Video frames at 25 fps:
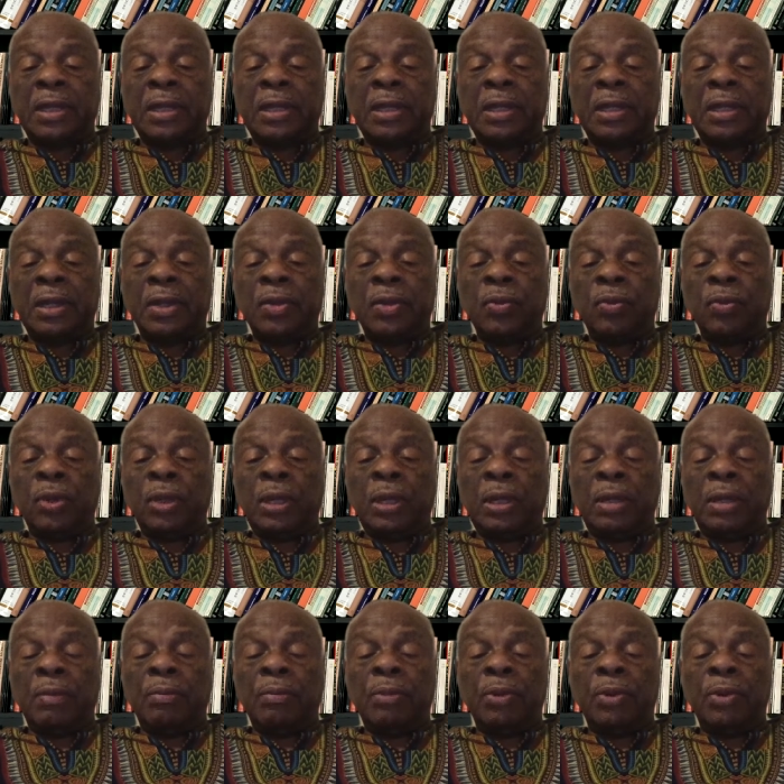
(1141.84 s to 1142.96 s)
really
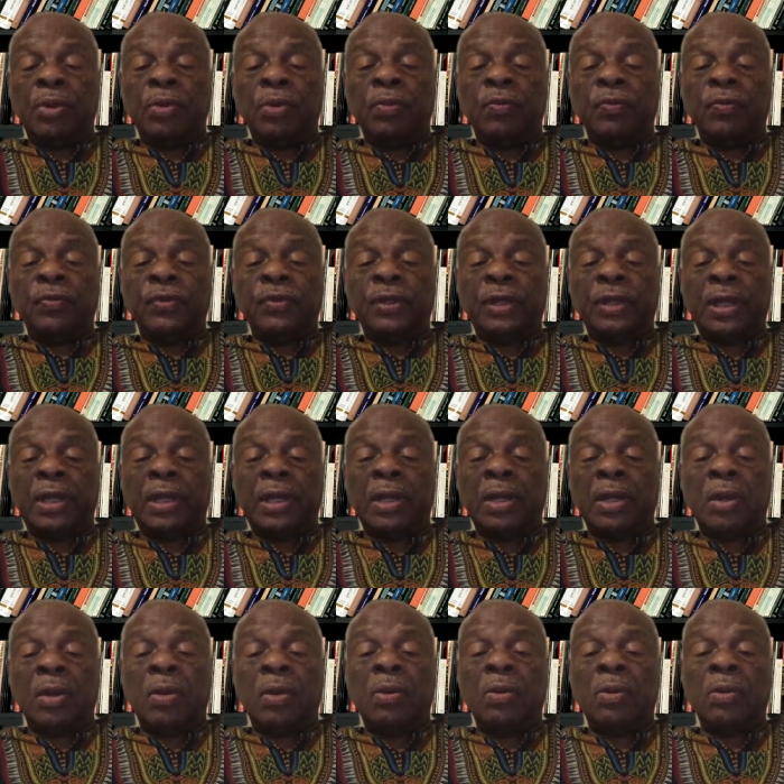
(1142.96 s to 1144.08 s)
moves
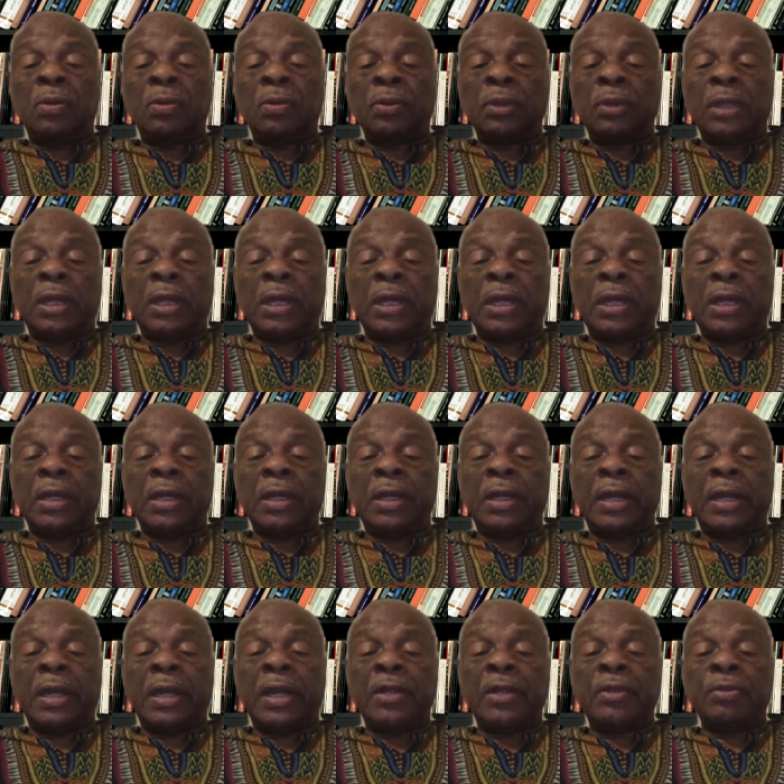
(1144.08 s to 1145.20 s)
on and has
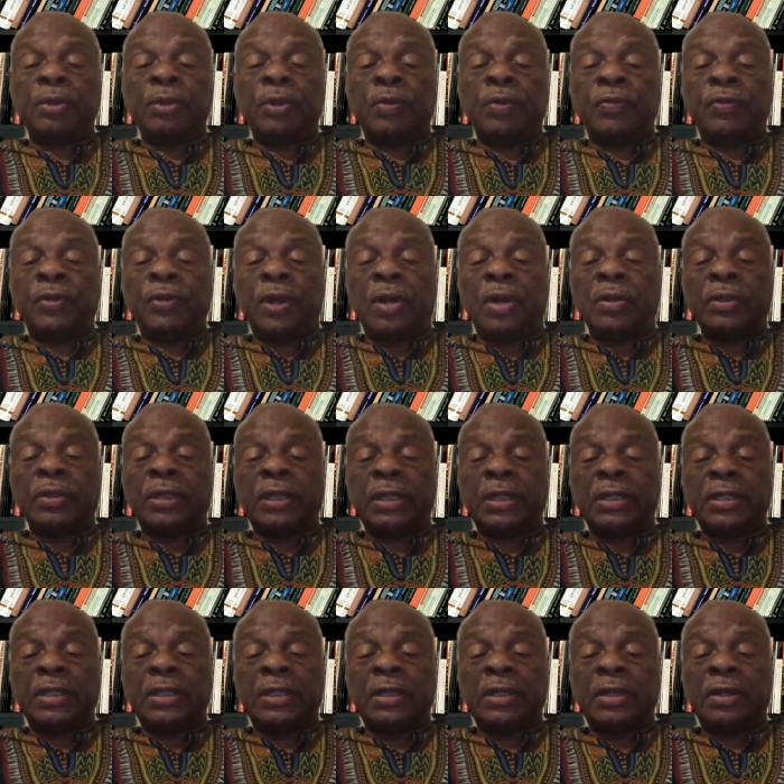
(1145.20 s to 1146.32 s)
moved on since
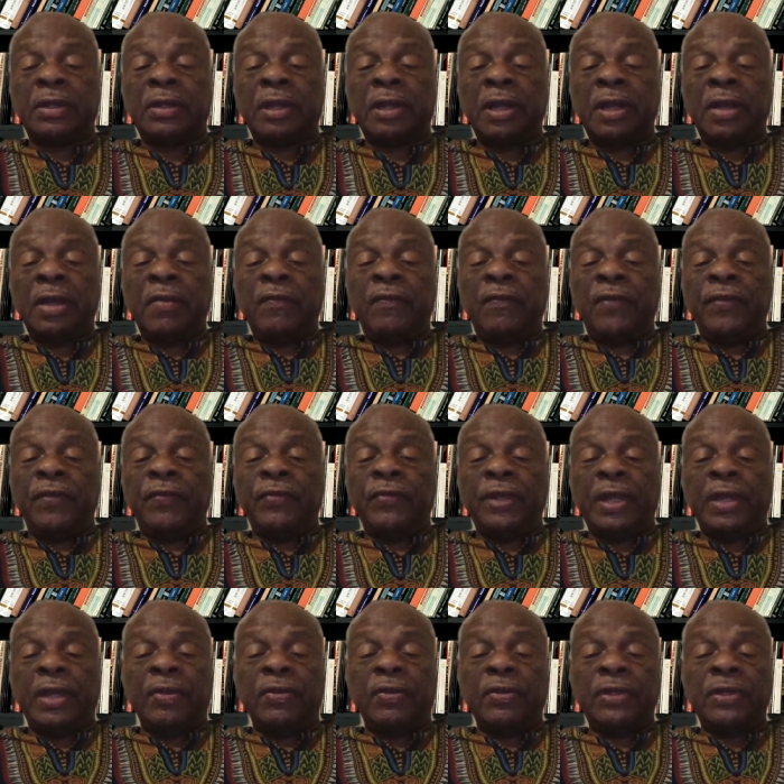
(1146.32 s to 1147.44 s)
the 15th
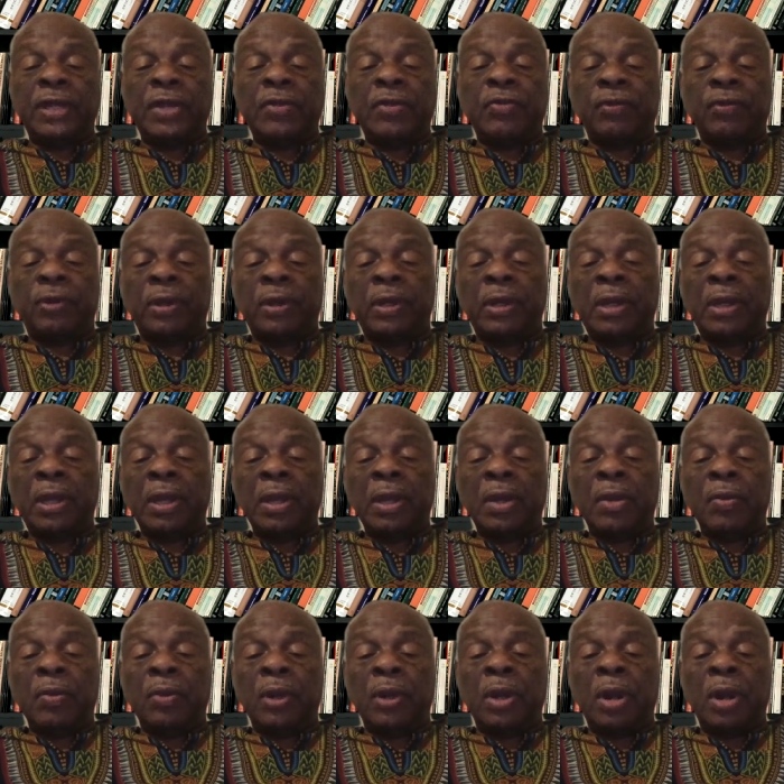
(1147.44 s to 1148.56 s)
century,
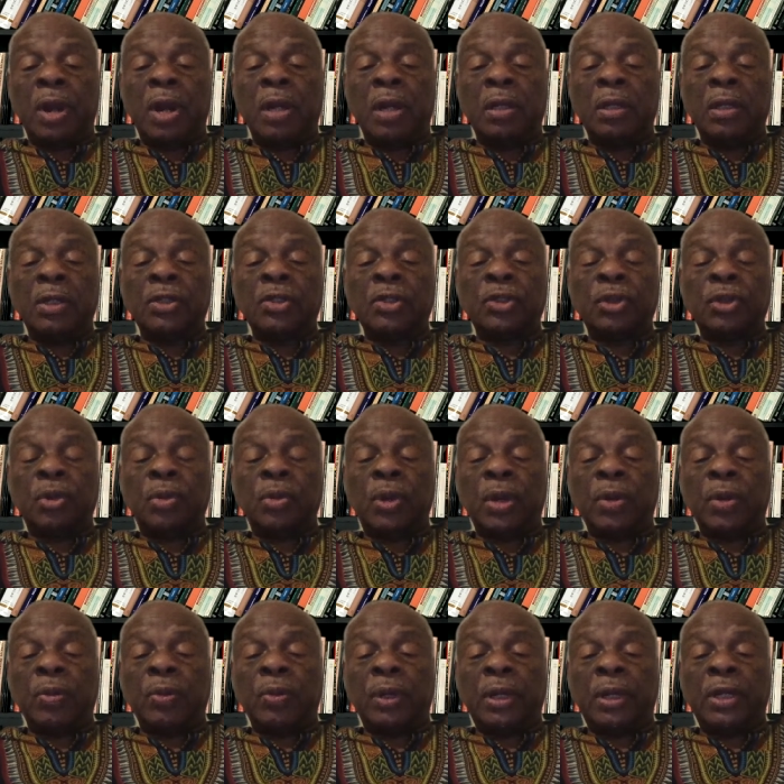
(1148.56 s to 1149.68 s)
regardless to what
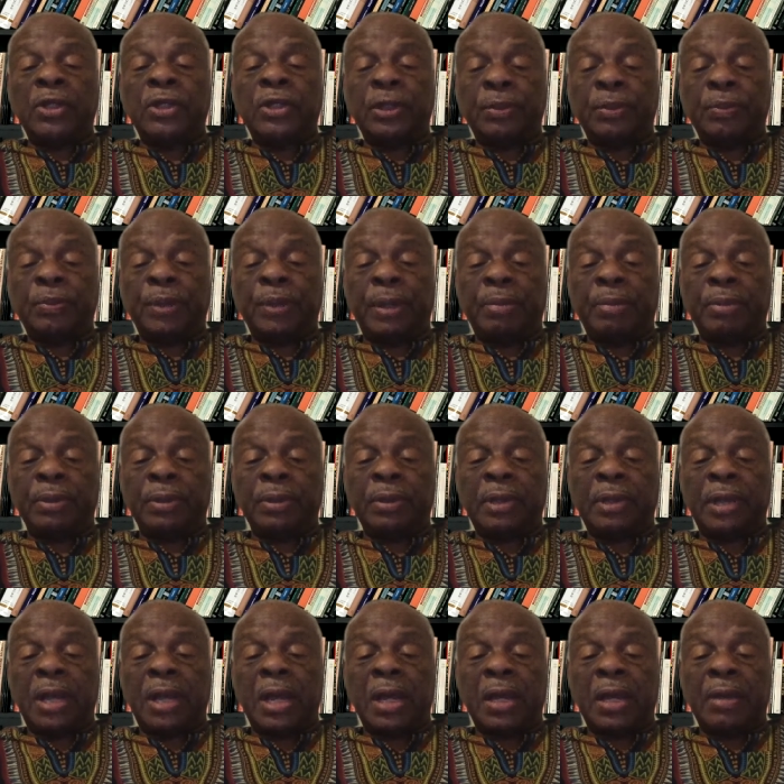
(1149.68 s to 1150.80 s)
religion people
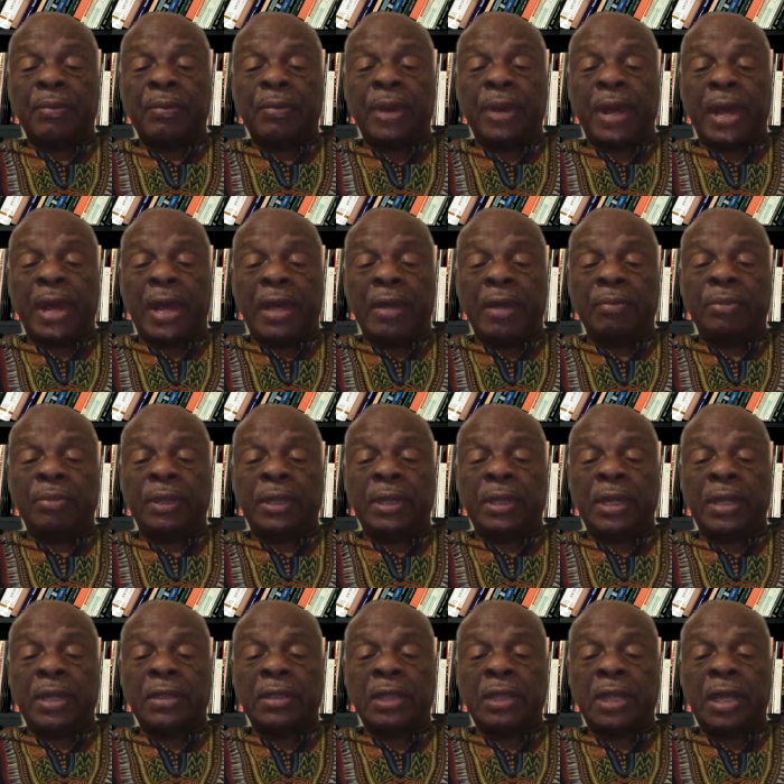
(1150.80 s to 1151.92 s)
occupied, because
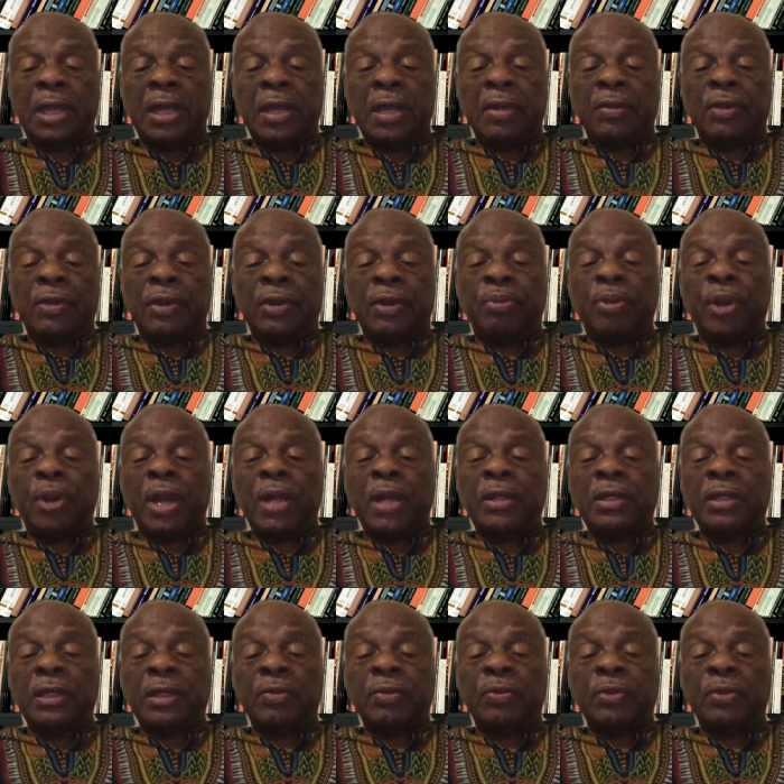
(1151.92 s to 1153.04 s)
their project
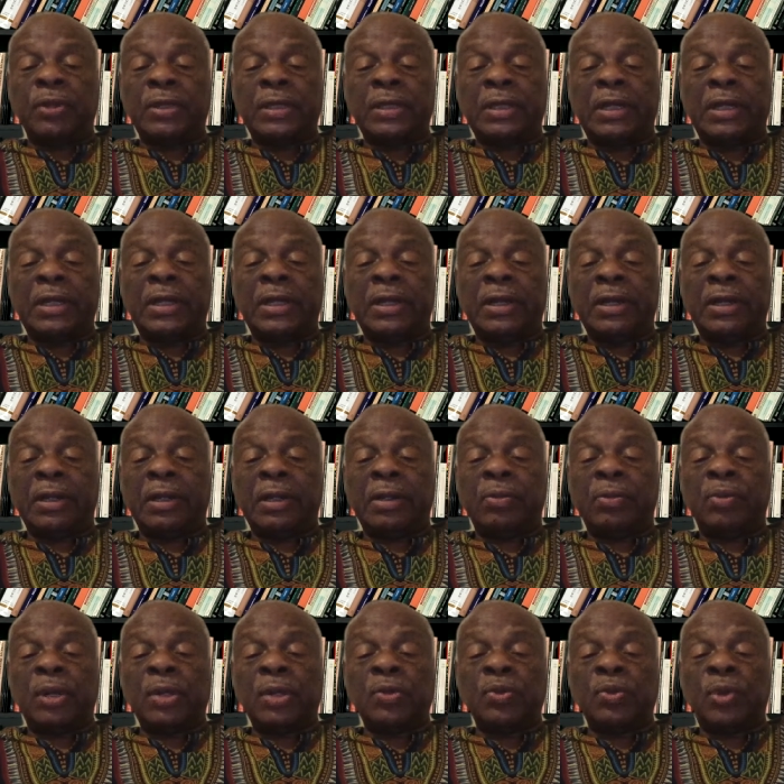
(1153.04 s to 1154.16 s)
was clear. It was
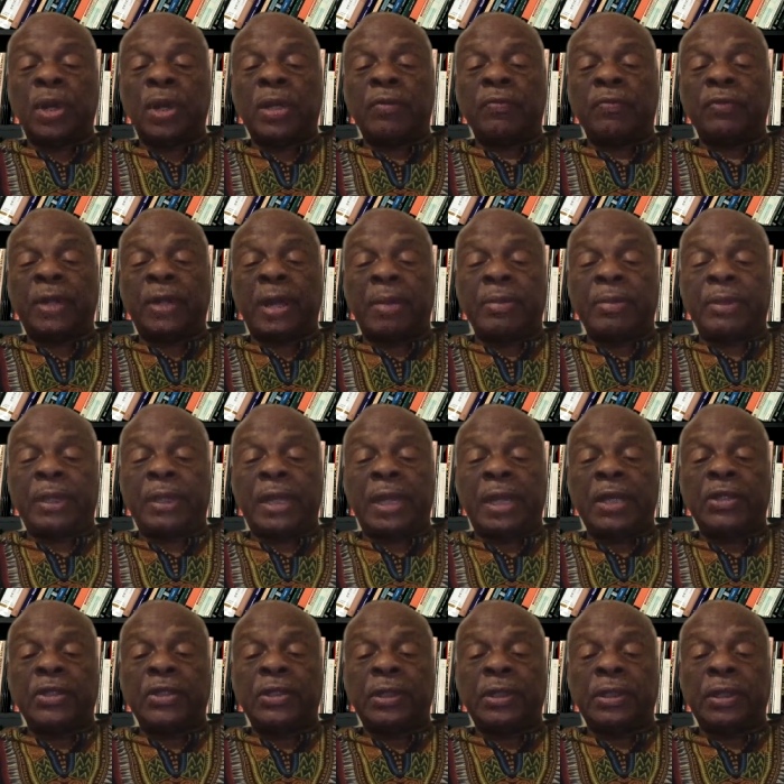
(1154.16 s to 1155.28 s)
one of domination.
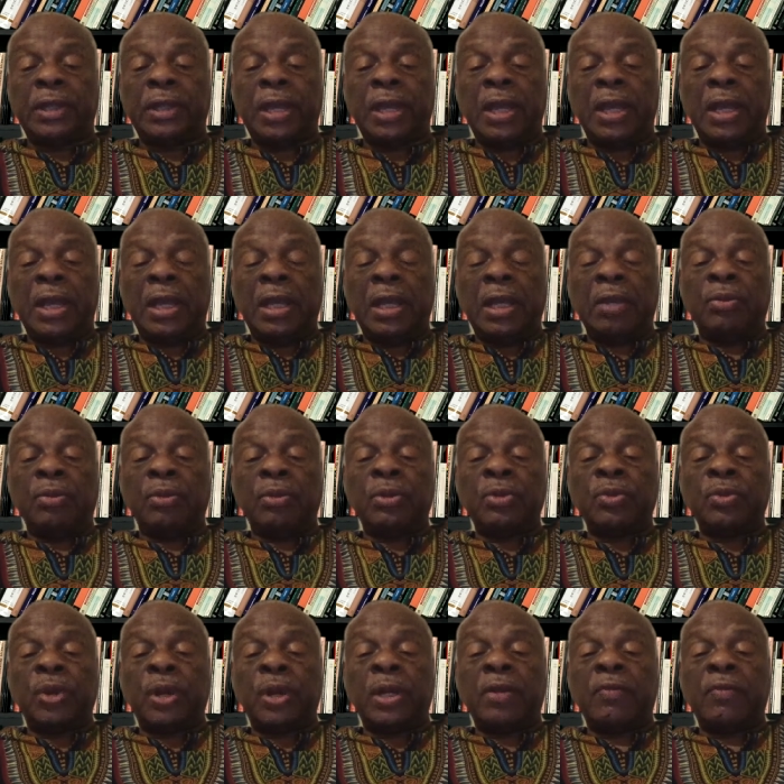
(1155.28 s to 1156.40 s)
It was one
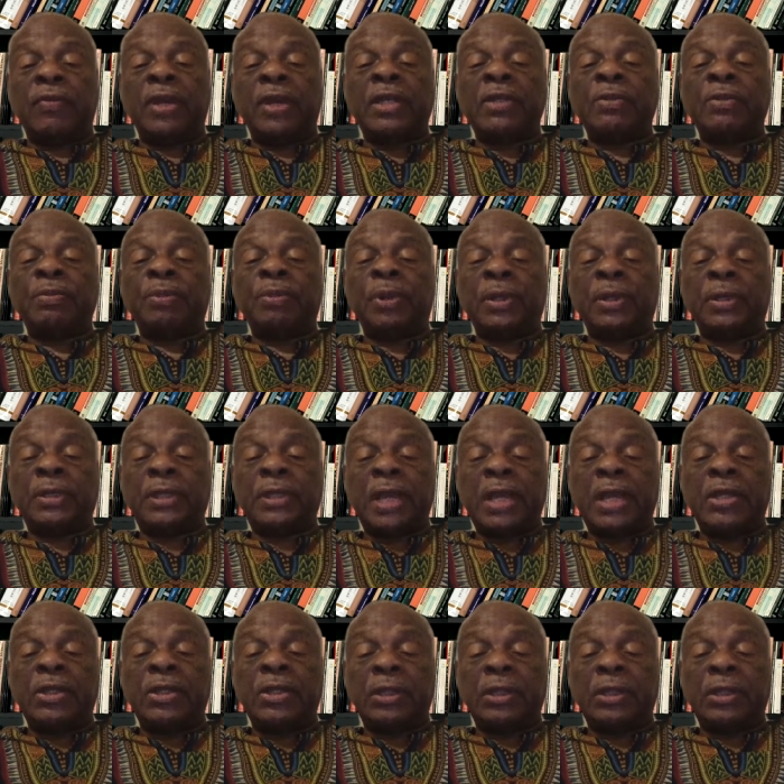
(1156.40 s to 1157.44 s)
of exploitation.